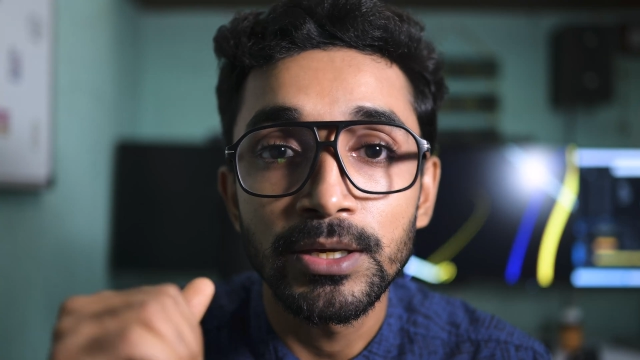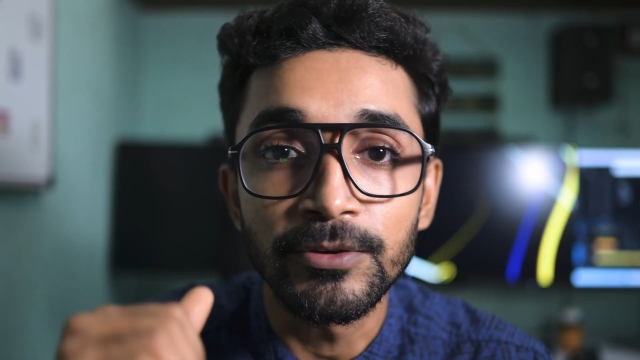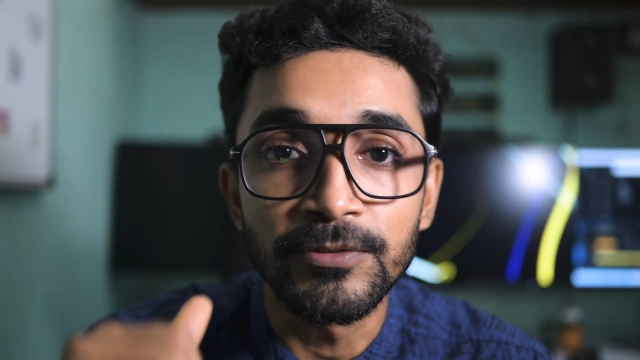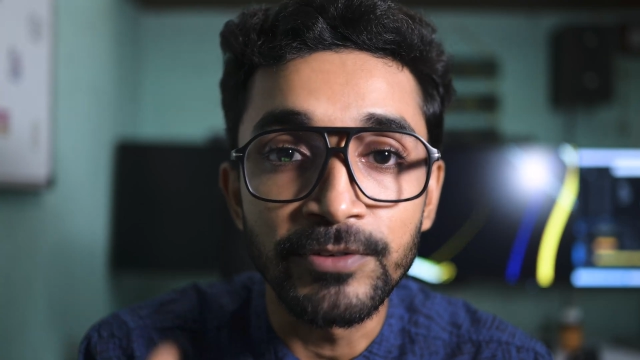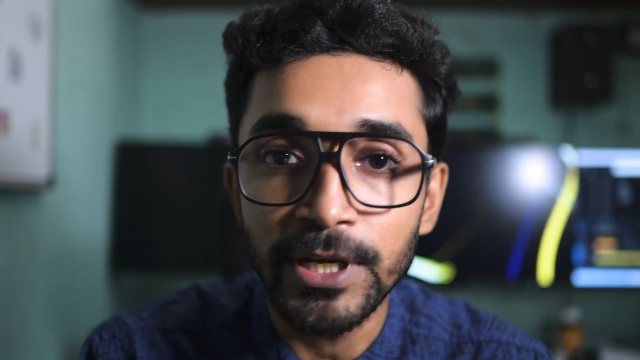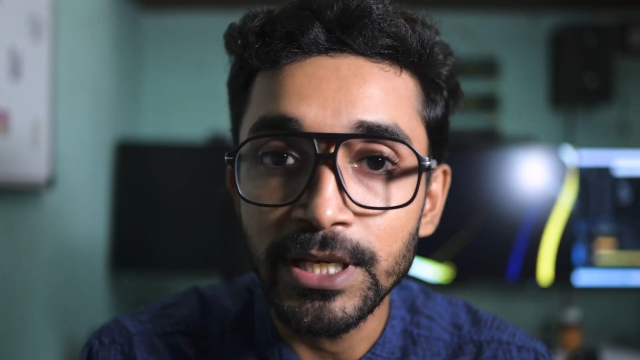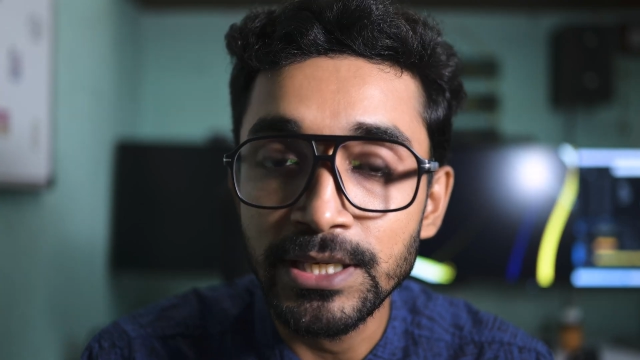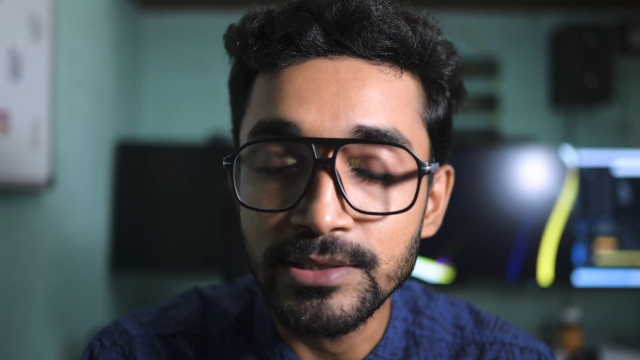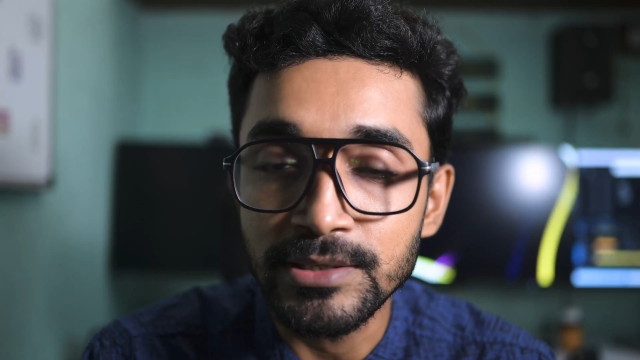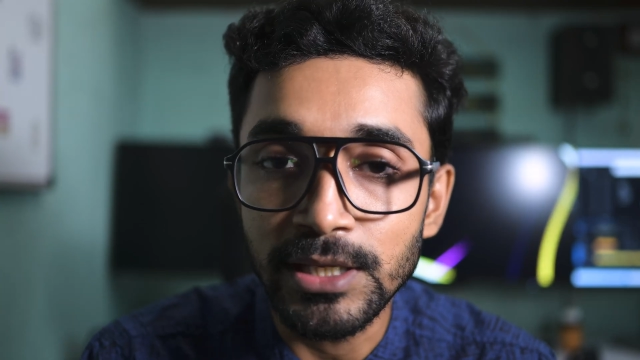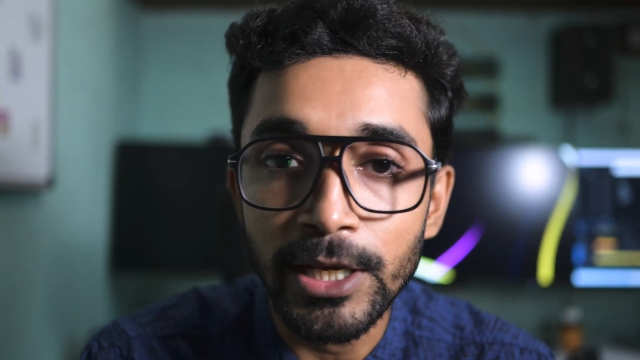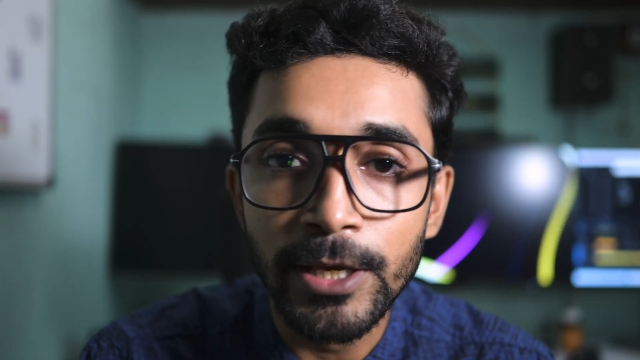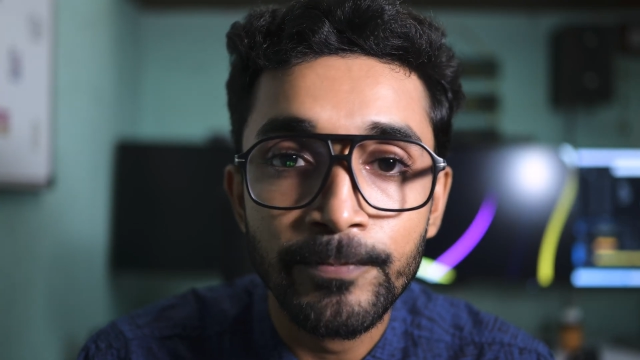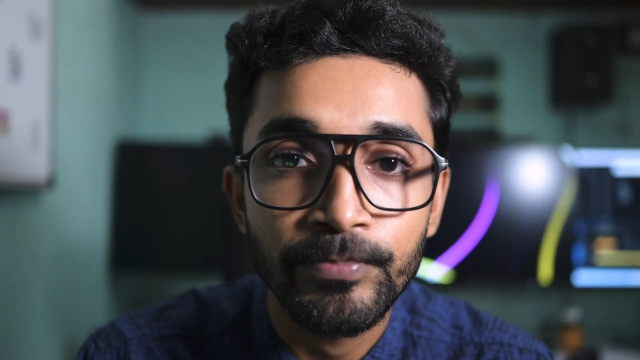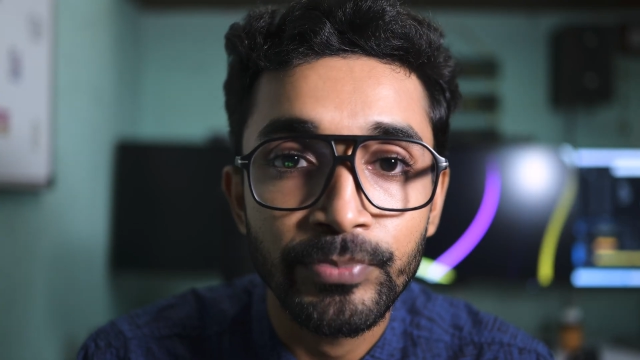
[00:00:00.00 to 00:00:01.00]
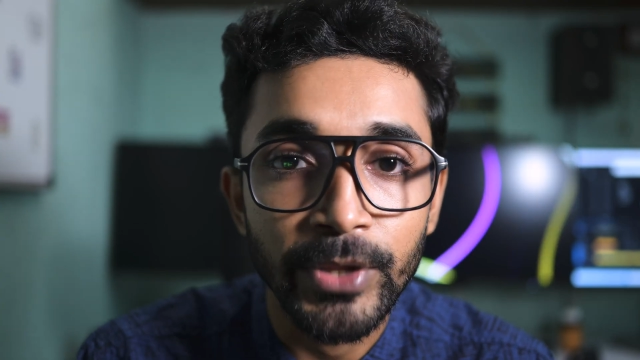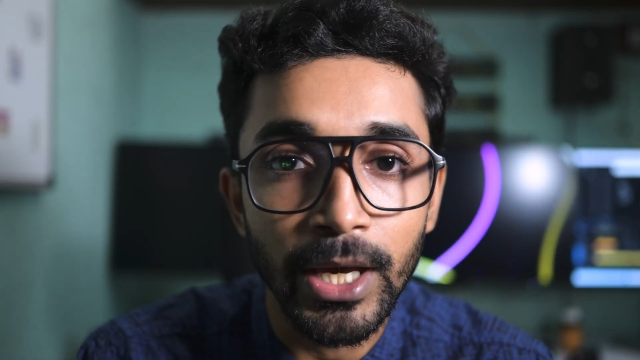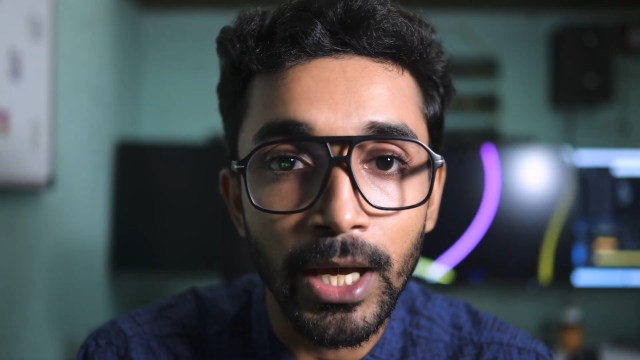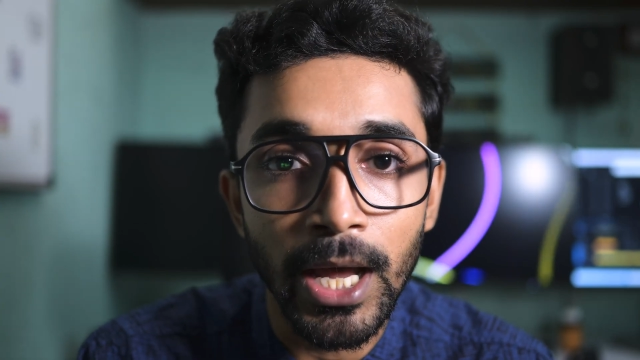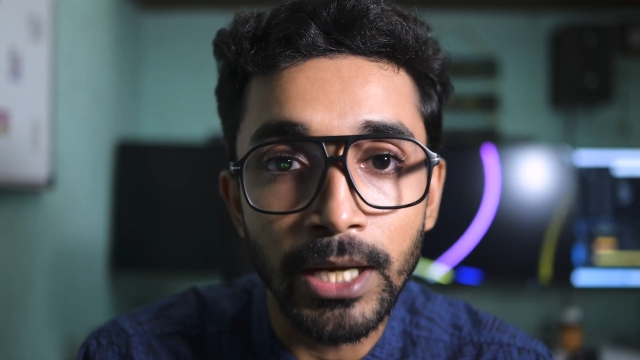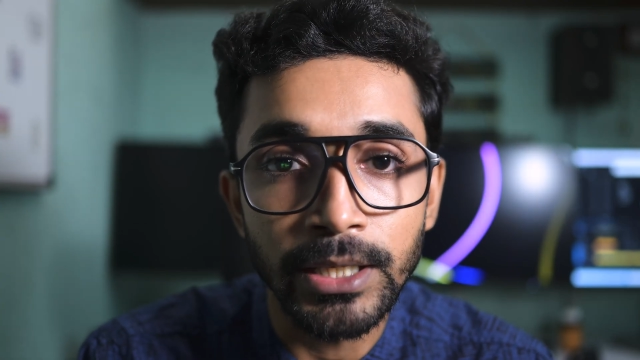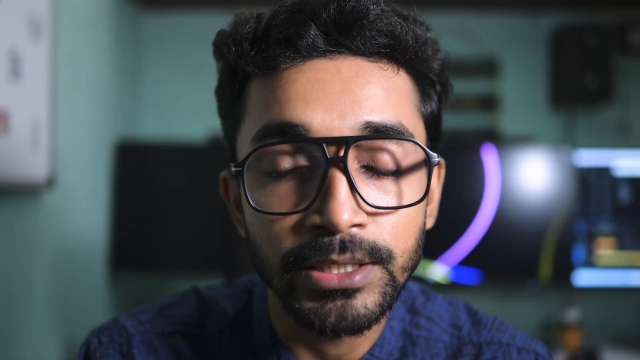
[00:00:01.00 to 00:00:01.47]
very easily
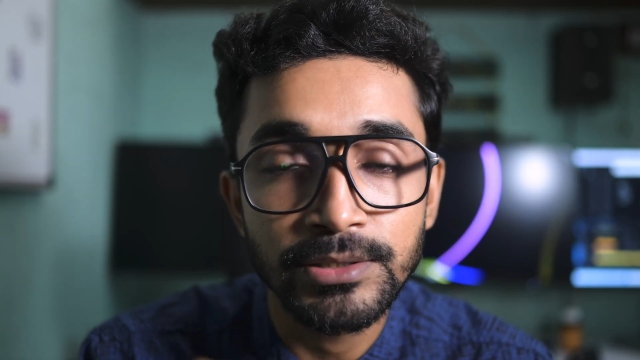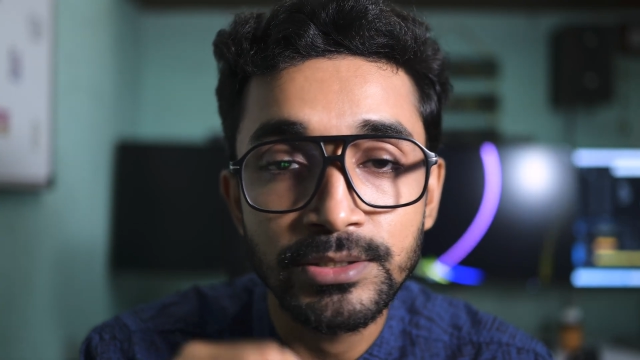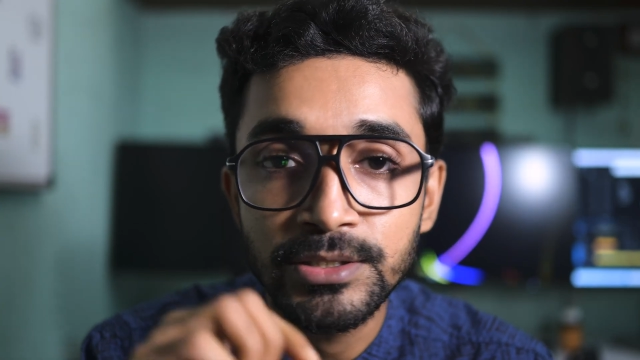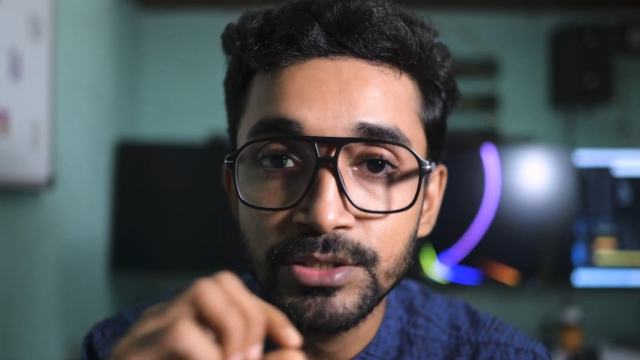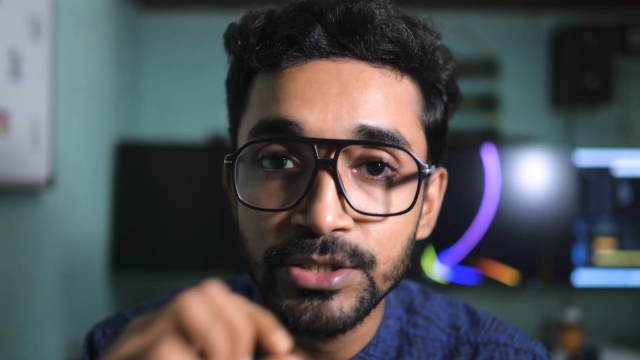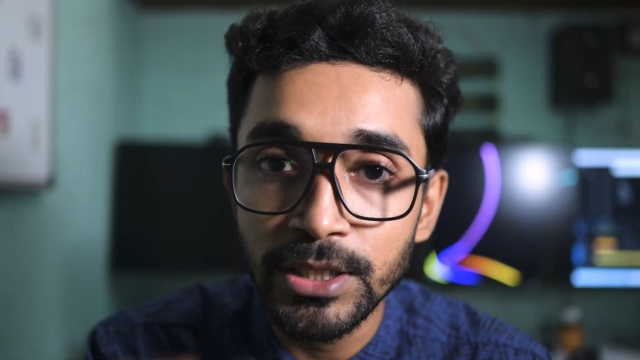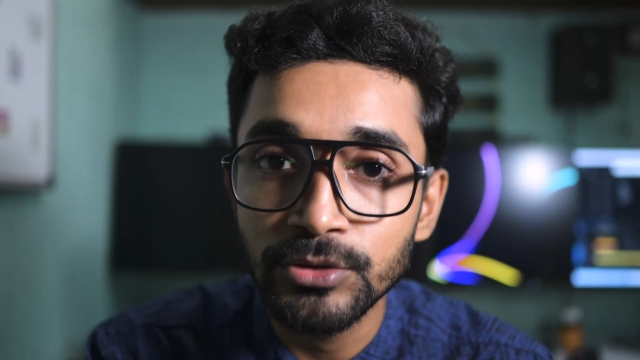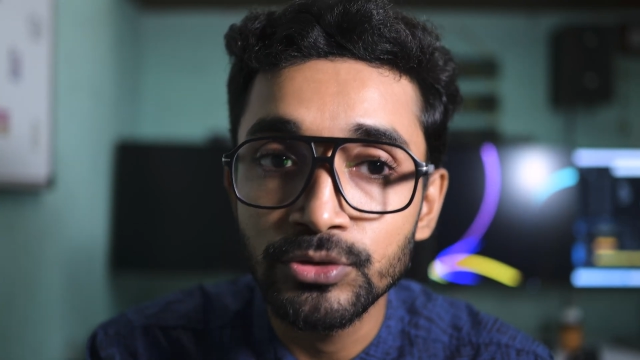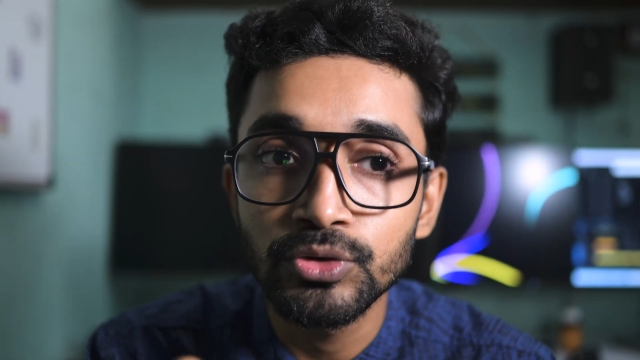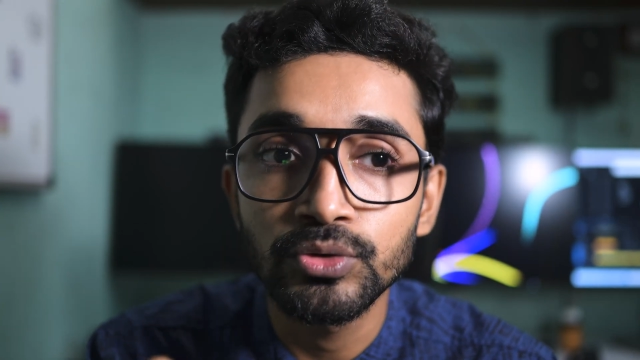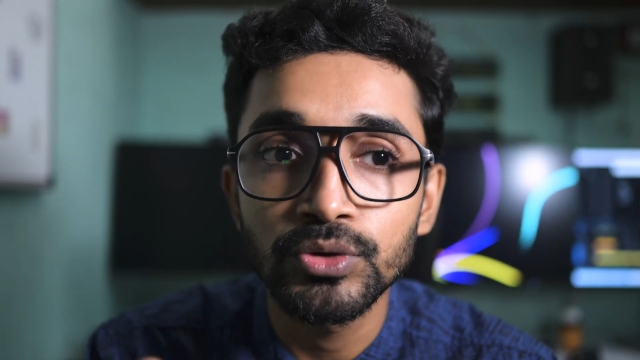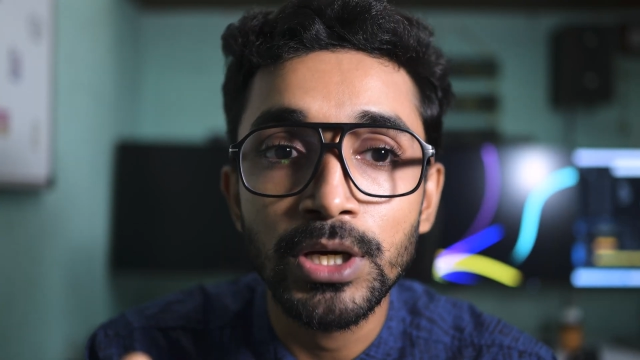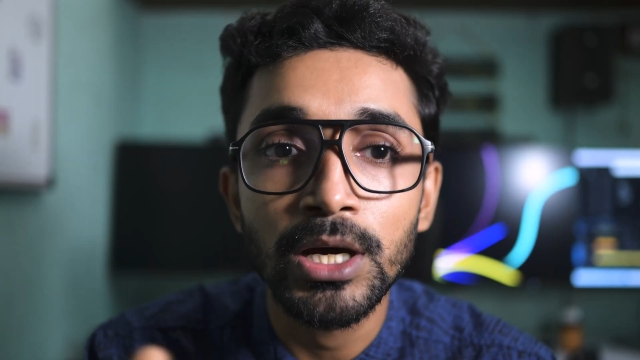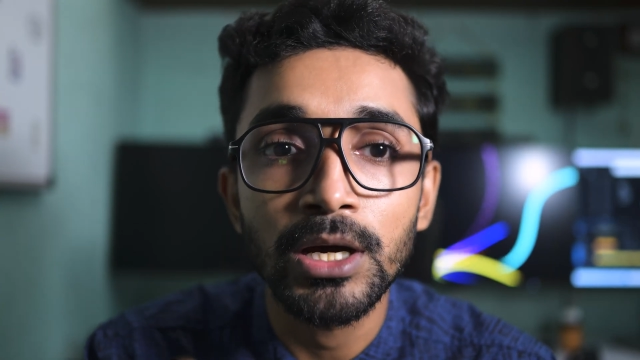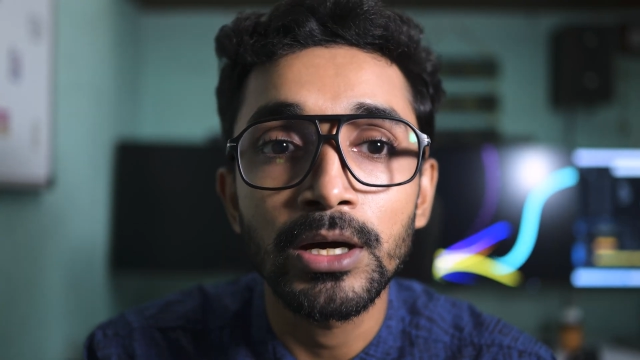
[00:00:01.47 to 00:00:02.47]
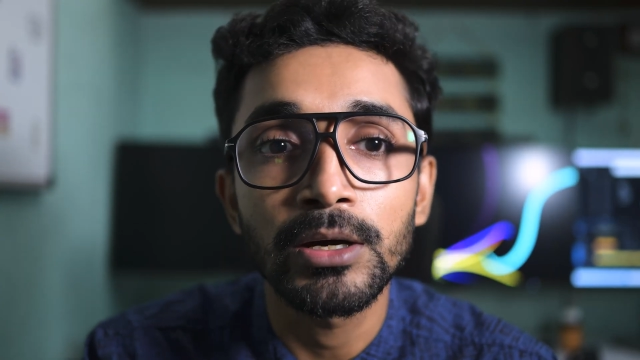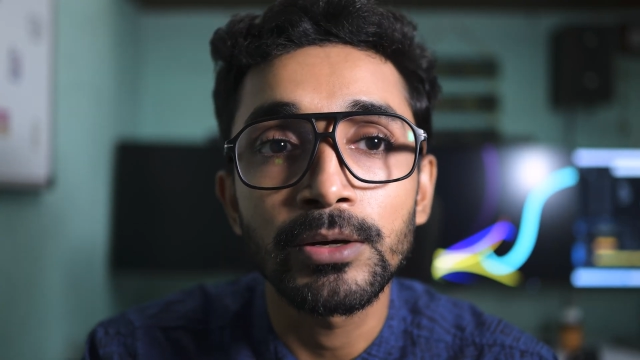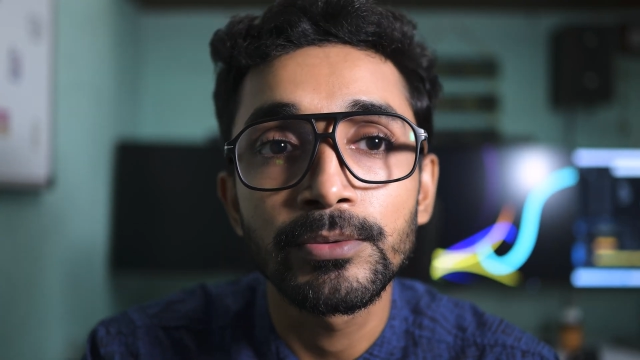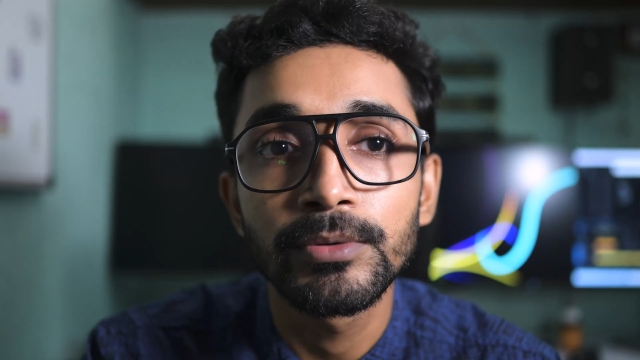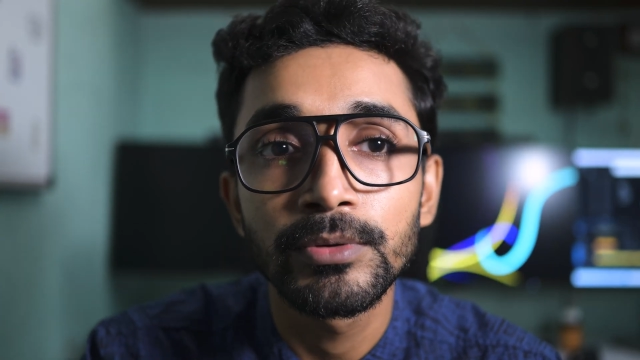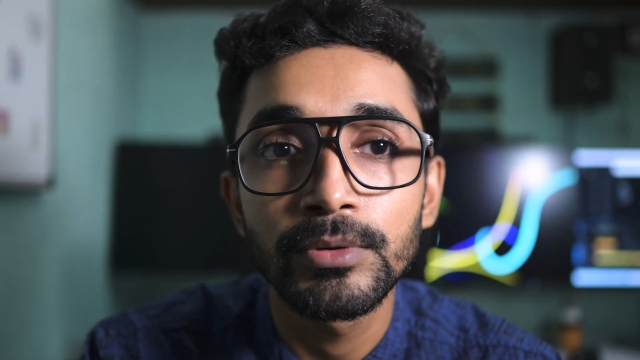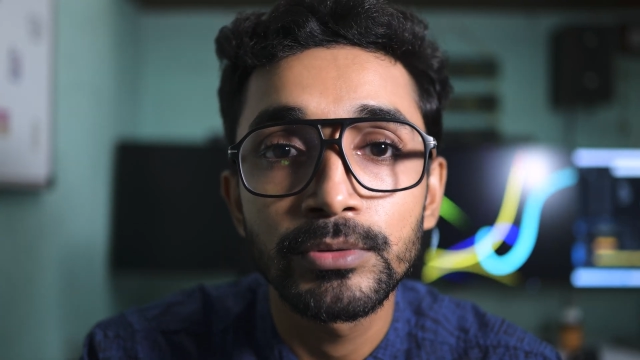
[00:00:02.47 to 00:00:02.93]
and it sticks to the